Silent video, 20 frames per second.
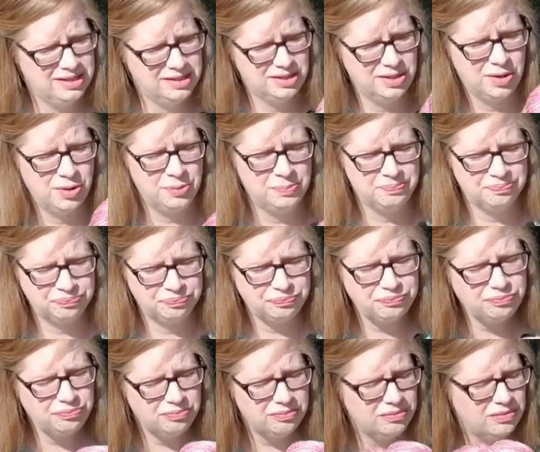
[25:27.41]
so
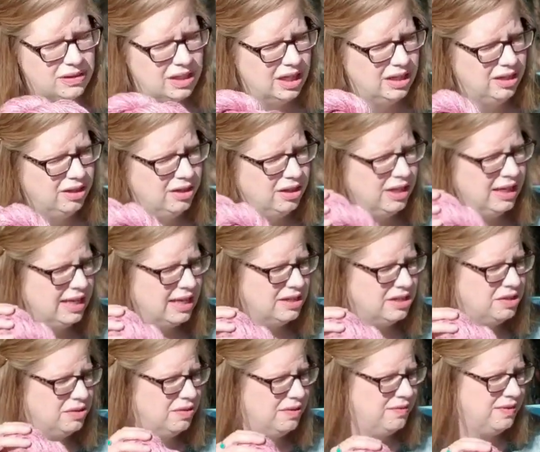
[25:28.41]
you're going to get
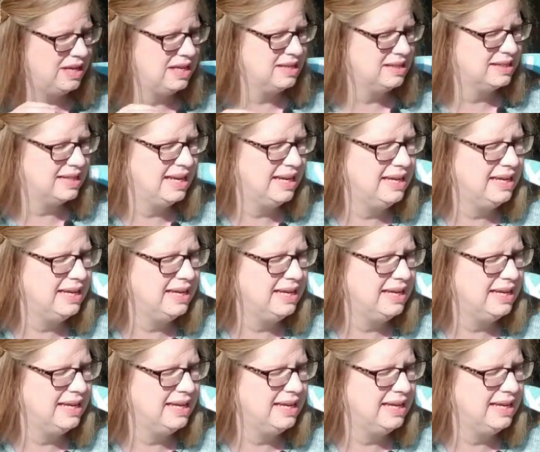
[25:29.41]
2 of these.